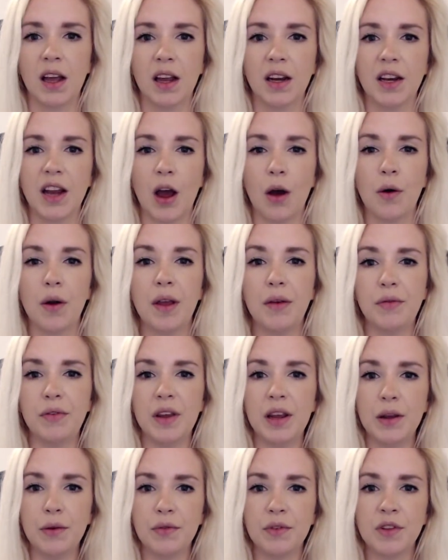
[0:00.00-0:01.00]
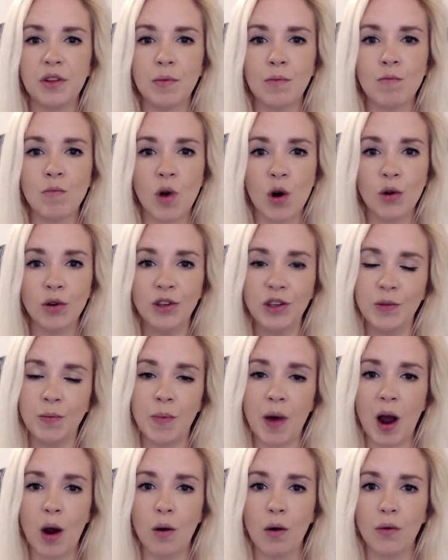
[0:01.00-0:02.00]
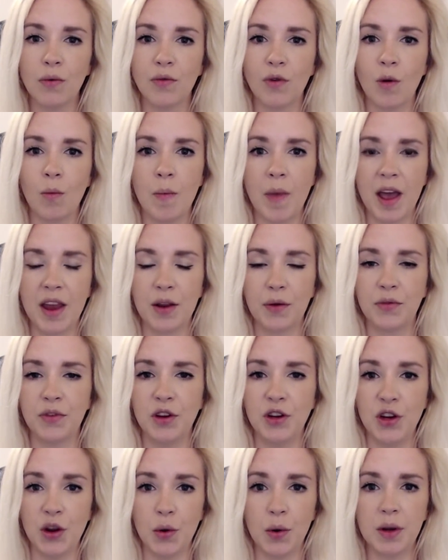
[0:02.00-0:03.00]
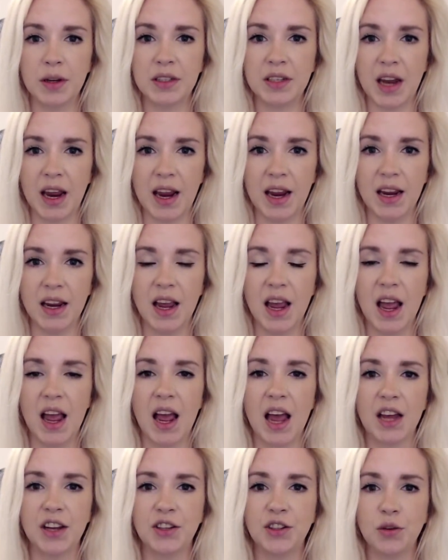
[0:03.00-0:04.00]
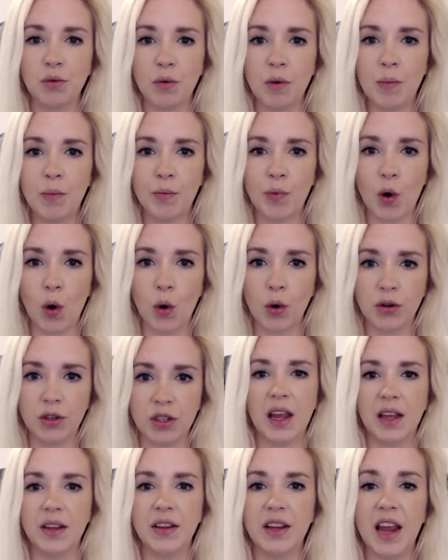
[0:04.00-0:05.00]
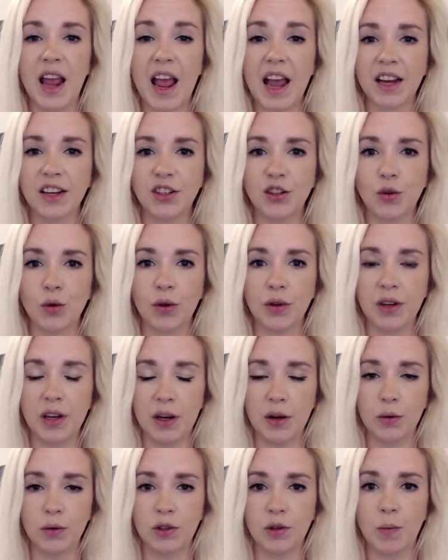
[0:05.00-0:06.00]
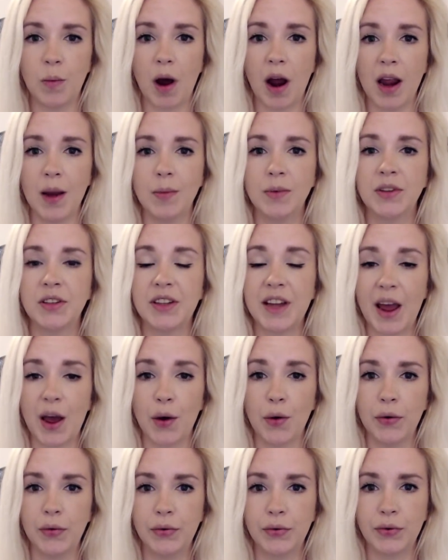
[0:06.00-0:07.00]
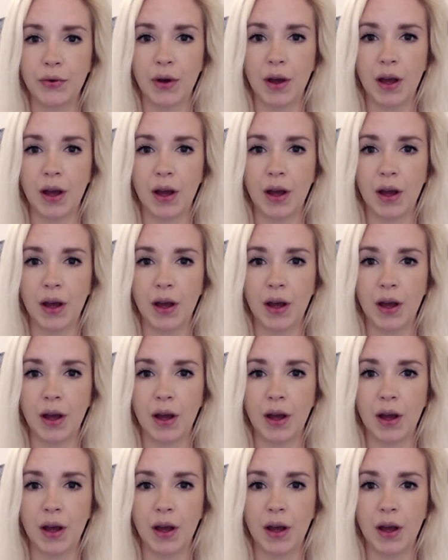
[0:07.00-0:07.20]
Now, if even the most powerful man of the USA has to report the actual news by himself,